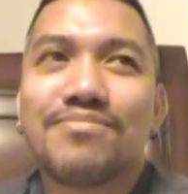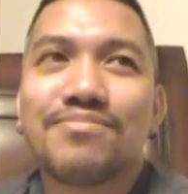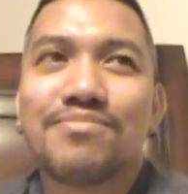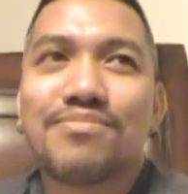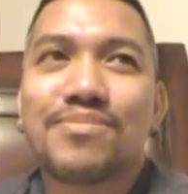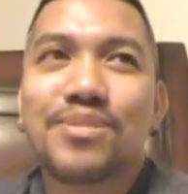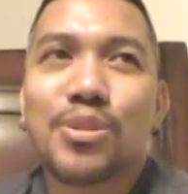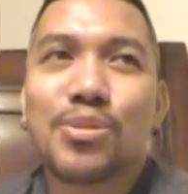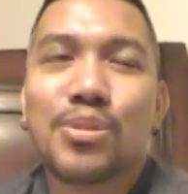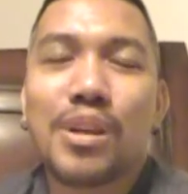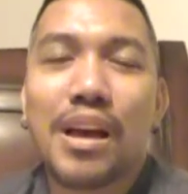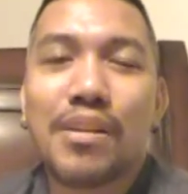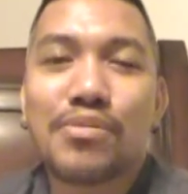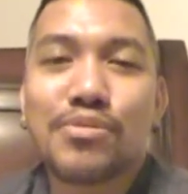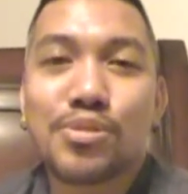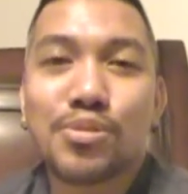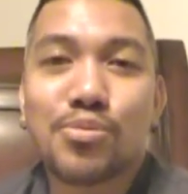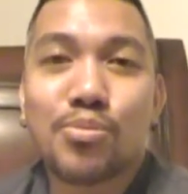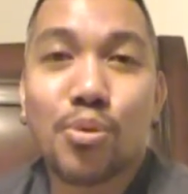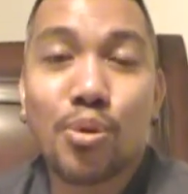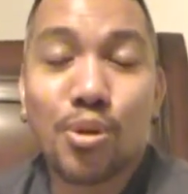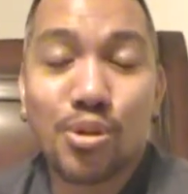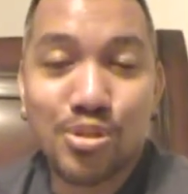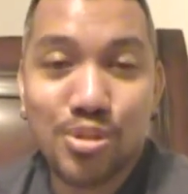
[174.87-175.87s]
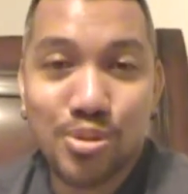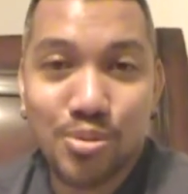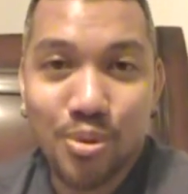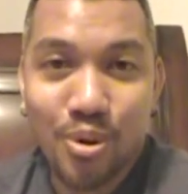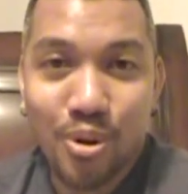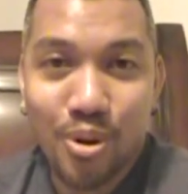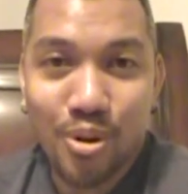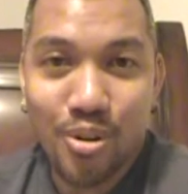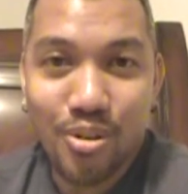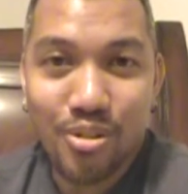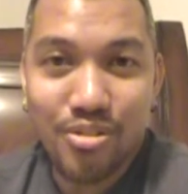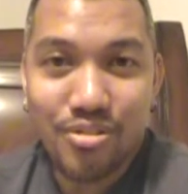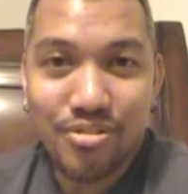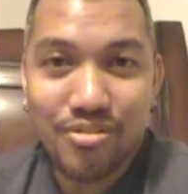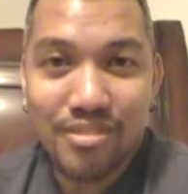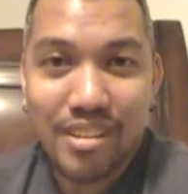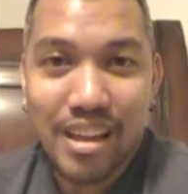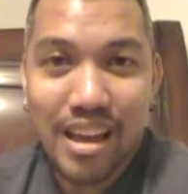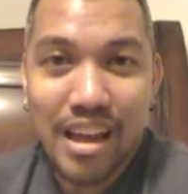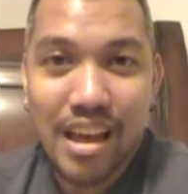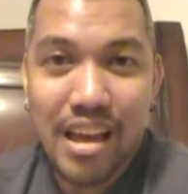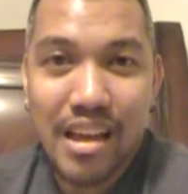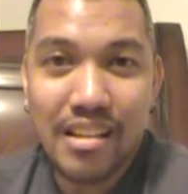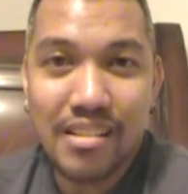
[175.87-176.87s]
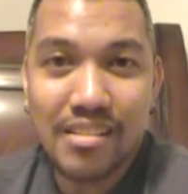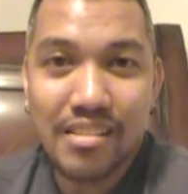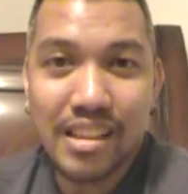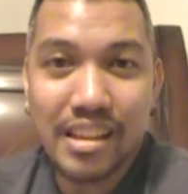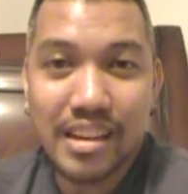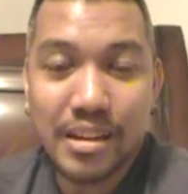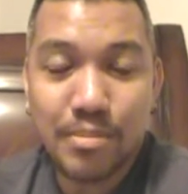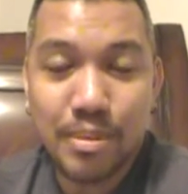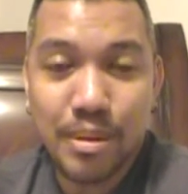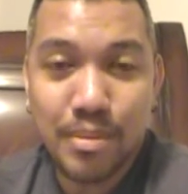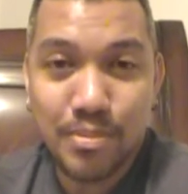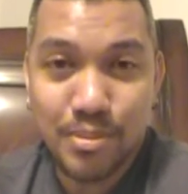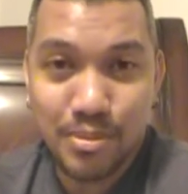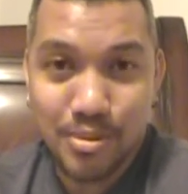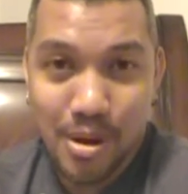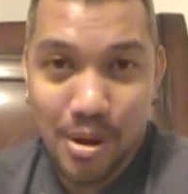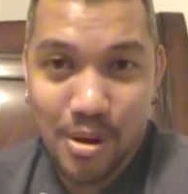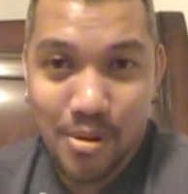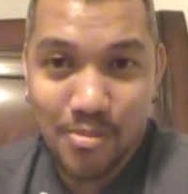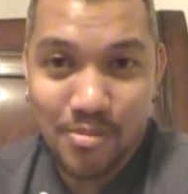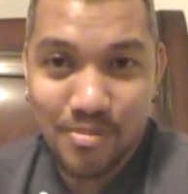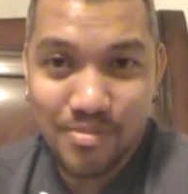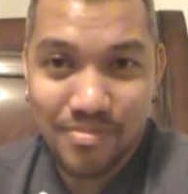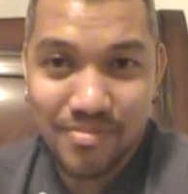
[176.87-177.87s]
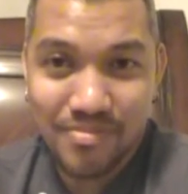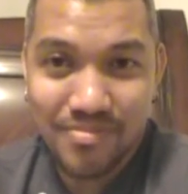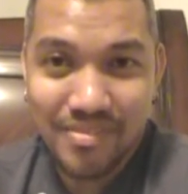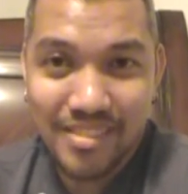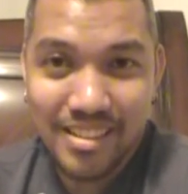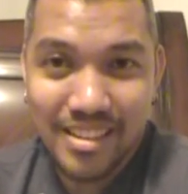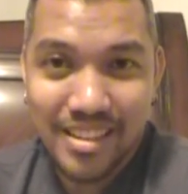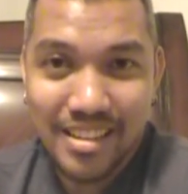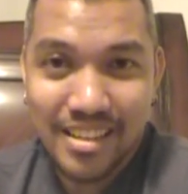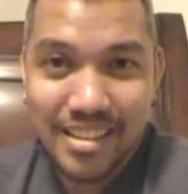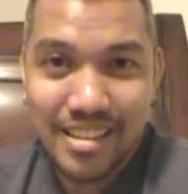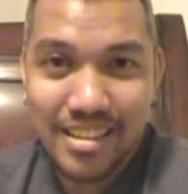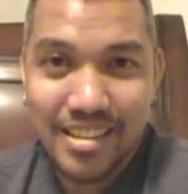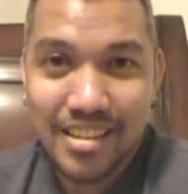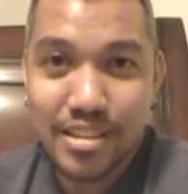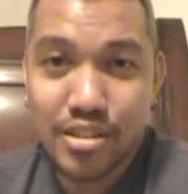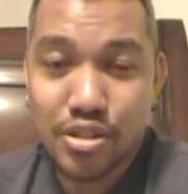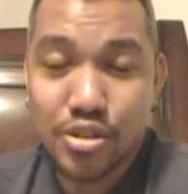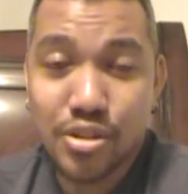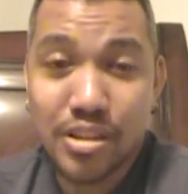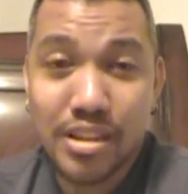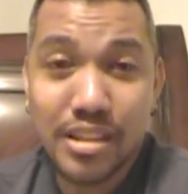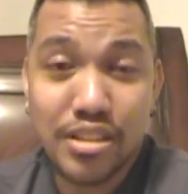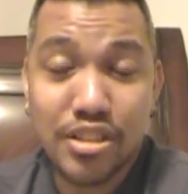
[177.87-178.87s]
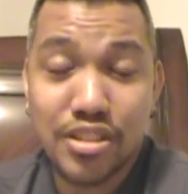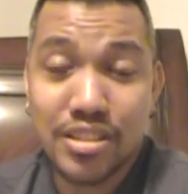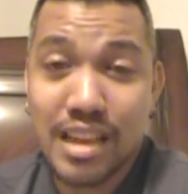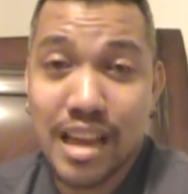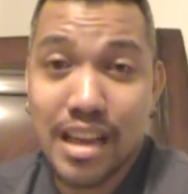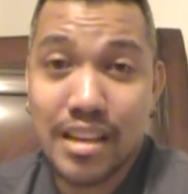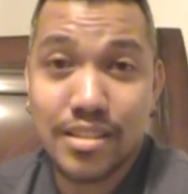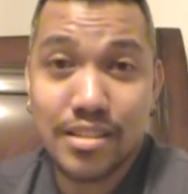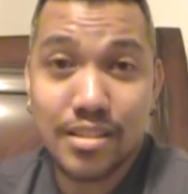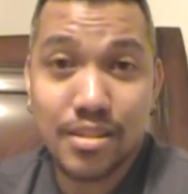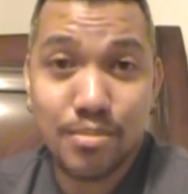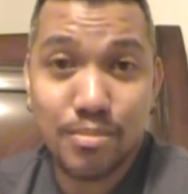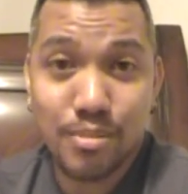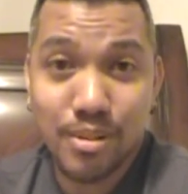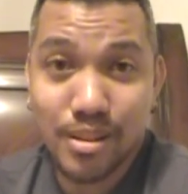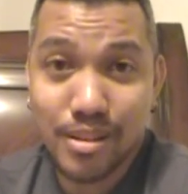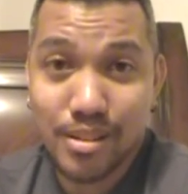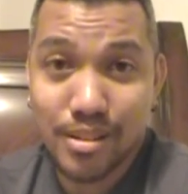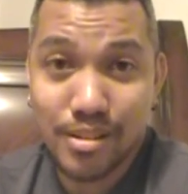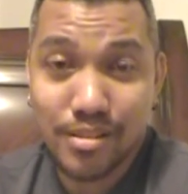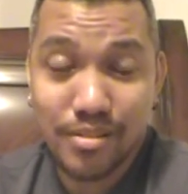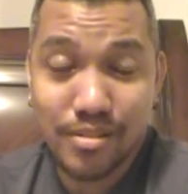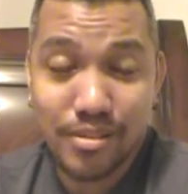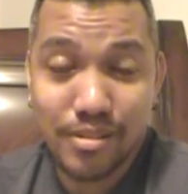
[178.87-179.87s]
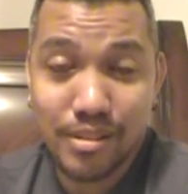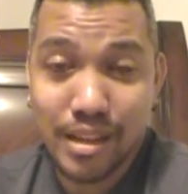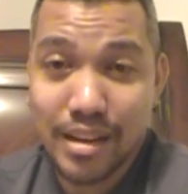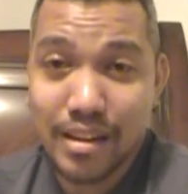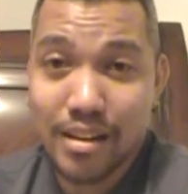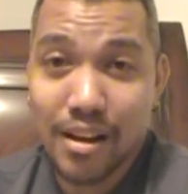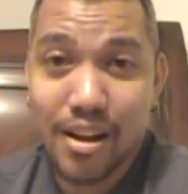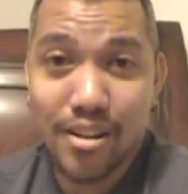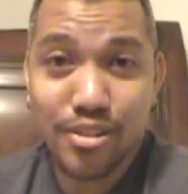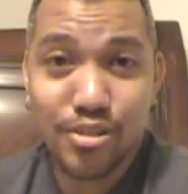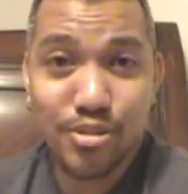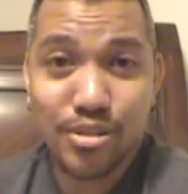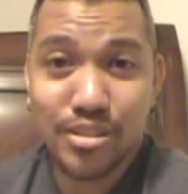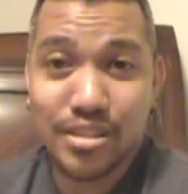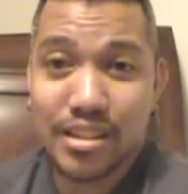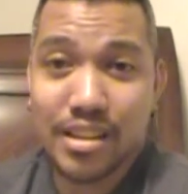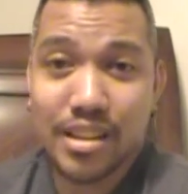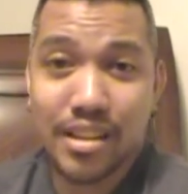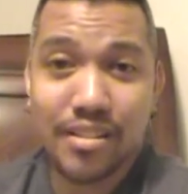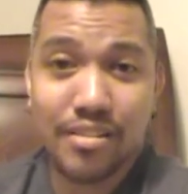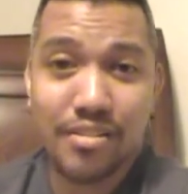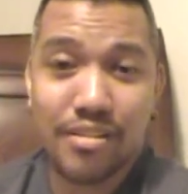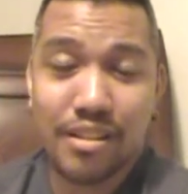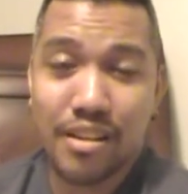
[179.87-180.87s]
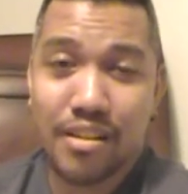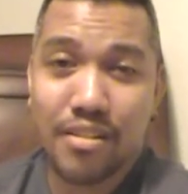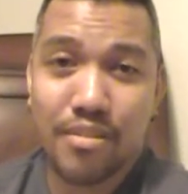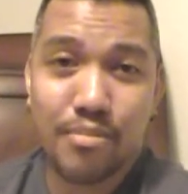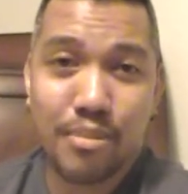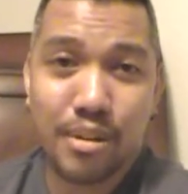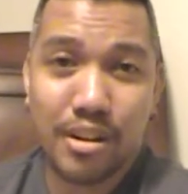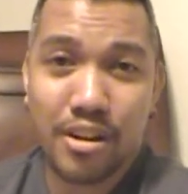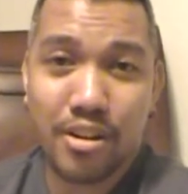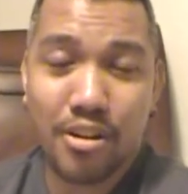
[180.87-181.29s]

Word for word: don't have to work too hard at letting people know because you can just add somebody uh, like andre said uh, in our